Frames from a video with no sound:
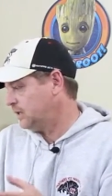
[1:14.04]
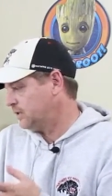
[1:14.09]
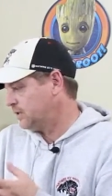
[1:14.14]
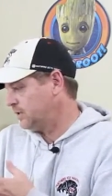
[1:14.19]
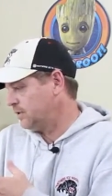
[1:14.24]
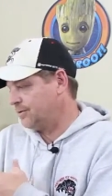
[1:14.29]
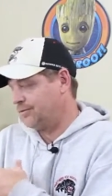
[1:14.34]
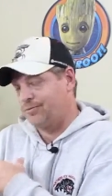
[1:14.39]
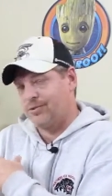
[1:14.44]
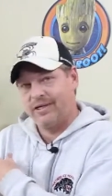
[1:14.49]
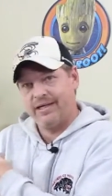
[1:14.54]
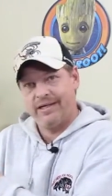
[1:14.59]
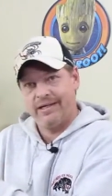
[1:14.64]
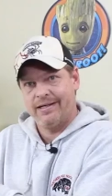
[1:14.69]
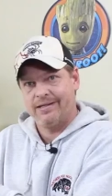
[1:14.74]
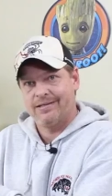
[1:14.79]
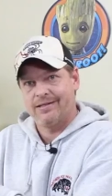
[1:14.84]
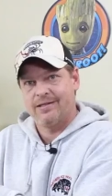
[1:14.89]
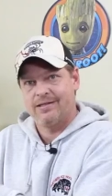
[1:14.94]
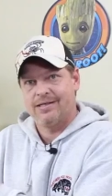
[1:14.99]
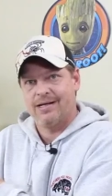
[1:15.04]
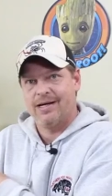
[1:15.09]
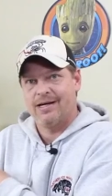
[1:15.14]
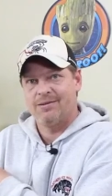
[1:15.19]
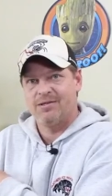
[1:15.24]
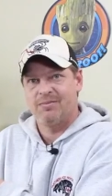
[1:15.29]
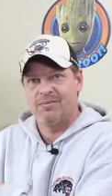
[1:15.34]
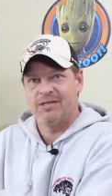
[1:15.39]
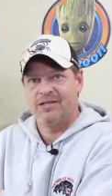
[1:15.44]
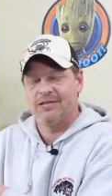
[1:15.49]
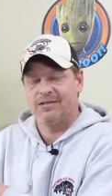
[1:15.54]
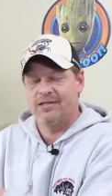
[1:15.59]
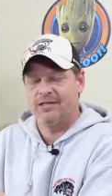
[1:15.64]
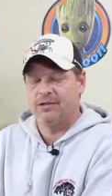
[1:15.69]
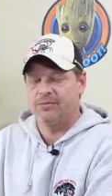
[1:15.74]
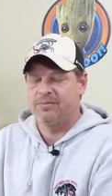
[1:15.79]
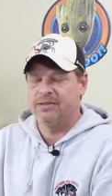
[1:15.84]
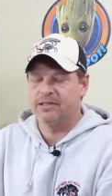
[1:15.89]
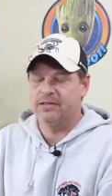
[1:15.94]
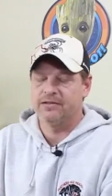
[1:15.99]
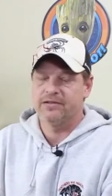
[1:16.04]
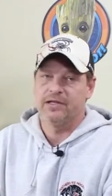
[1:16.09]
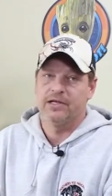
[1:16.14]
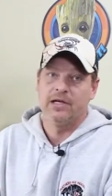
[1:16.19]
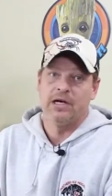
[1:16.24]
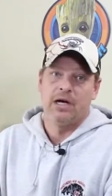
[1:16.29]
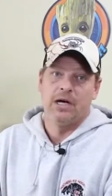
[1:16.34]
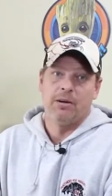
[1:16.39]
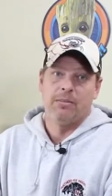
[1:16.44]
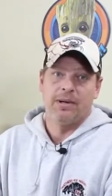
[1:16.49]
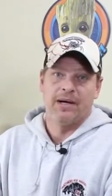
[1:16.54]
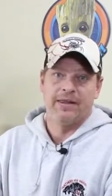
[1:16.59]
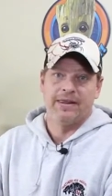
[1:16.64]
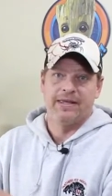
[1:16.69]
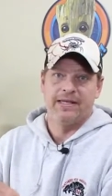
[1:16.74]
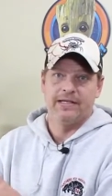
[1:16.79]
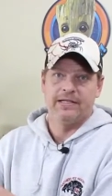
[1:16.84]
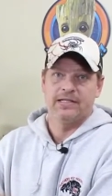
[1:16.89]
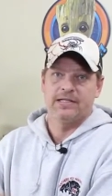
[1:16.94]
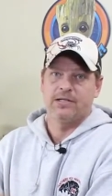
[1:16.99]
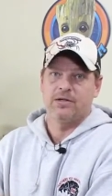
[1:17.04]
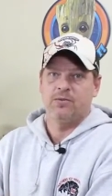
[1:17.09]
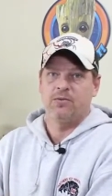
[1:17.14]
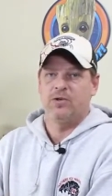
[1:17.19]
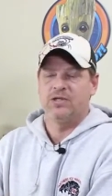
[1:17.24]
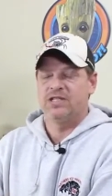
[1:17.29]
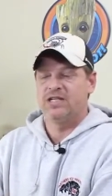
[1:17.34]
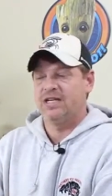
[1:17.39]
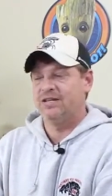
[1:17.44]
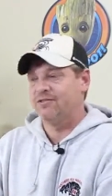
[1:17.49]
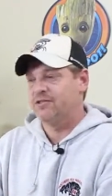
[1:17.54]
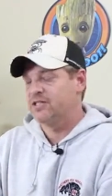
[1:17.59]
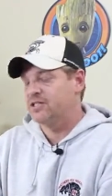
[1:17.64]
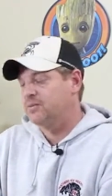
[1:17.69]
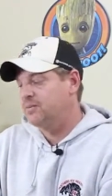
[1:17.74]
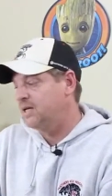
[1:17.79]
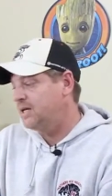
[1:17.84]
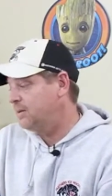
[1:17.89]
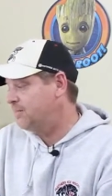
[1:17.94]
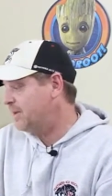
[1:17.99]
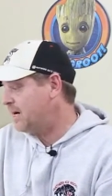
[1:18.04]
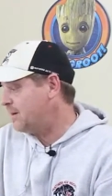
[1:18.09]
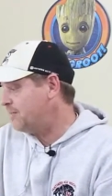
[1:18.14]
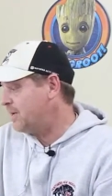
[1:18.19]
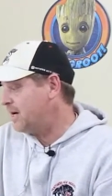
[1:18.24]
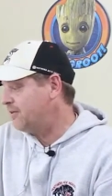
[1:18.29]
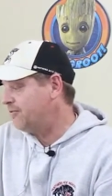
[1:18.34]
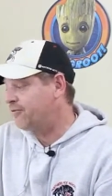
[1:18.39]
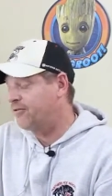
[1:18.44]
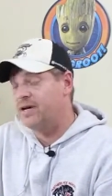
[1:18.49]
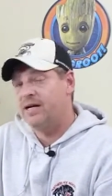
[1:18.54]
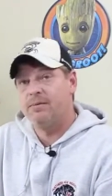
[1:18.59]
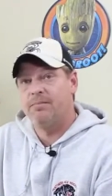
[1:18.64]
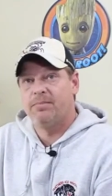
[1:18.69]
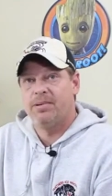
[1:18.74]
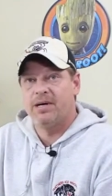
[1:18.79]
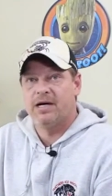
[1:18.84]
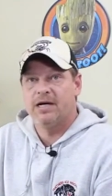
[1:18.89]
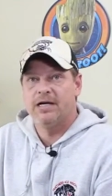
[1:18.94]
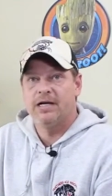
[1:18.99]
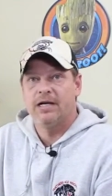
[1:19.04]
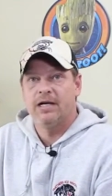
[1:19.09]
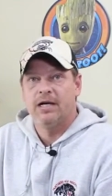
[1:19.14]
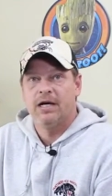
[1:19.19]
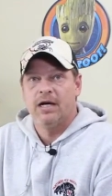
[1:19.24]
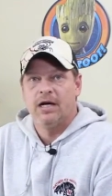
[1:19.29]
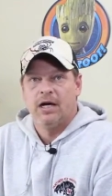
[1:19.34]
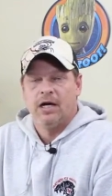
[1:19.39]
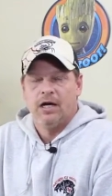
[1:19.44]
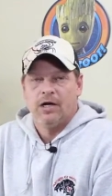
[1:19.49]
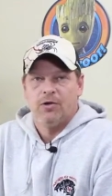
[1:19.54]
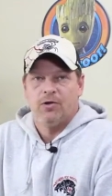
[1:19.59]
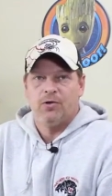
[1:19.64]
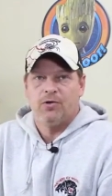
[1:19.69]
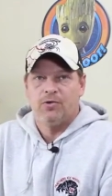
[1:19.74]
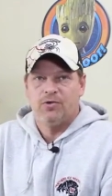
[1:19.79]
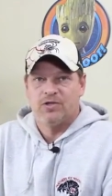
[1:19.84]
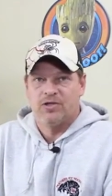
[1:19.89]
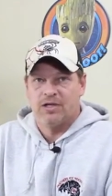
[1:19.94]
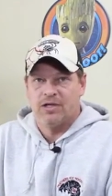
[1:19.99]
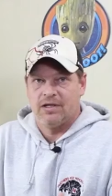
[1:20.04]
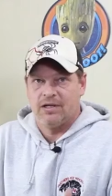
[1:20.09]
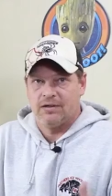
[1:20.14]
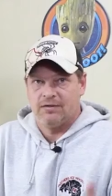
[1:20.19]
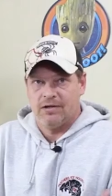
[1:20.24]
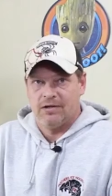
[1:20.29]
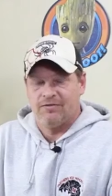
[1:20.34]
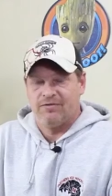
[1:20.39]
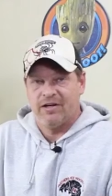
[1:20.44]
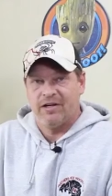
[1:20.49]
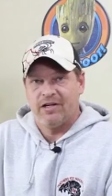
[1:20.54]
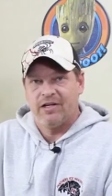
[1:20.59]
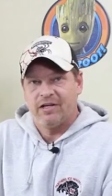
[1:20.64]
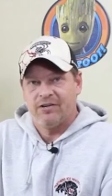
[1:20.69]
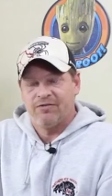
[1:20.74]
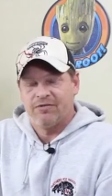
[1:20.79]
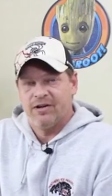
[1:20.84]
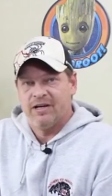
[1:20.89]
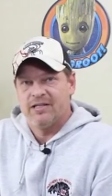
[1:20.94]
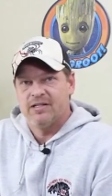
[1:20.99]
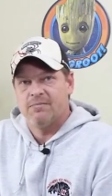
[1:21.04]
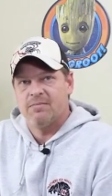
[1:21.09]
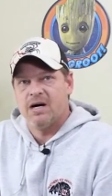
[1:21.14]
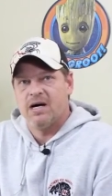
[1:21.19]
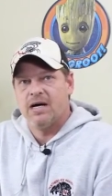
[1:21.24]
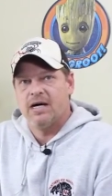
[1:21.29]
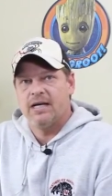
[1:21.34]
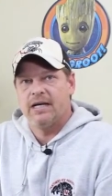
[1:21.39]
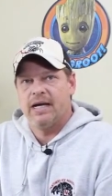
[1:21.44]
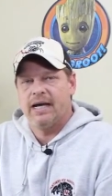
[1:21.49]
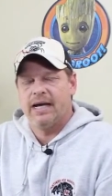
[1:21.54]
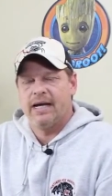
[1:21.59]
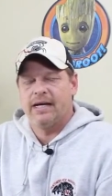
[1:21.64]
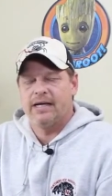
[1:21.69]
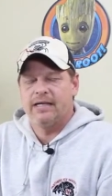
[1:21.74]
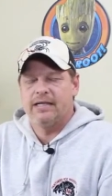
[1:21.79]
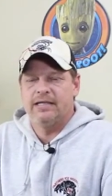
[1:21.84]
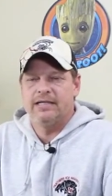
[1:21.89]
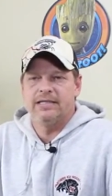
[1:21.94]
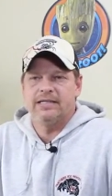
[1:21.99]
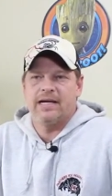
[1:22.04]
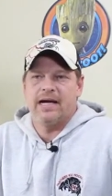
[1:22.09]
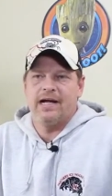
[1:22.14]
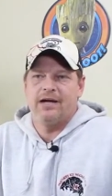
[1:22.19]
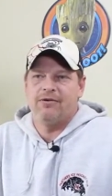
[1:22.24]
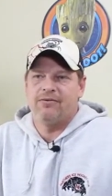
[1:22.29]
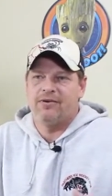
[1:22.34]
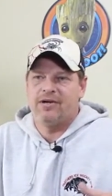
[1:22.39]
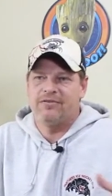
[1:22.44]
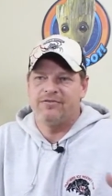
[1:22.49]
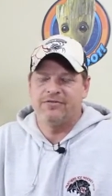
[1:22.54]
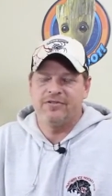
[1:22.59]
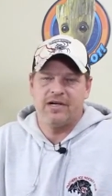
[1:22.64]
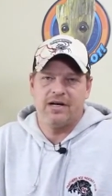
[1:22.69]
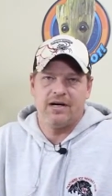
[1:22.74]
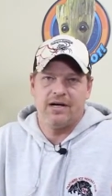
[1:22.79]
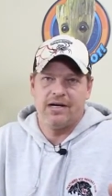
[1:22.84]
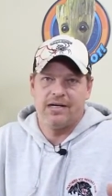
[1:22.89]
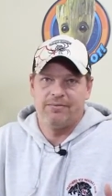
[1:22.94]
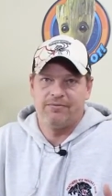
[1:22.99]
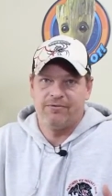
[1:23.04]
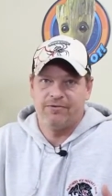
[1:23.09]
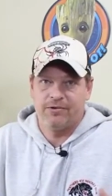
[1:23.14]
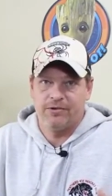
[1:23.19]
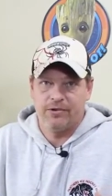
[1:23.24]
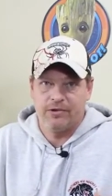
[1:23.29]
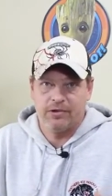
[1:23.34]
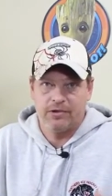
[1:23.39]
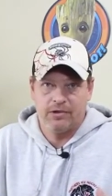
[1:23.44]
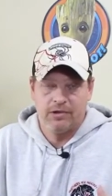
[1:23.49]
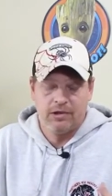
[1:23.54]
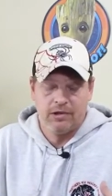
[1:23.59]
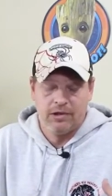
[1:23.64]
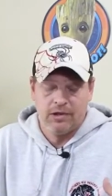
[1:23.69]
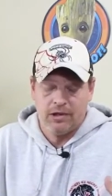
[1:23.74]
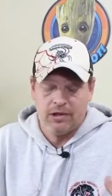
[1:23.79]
So when he gets the time to build, he'll build. But this was given to me by my friend Bud, who's a very good friend of mine, and he's had a rough time for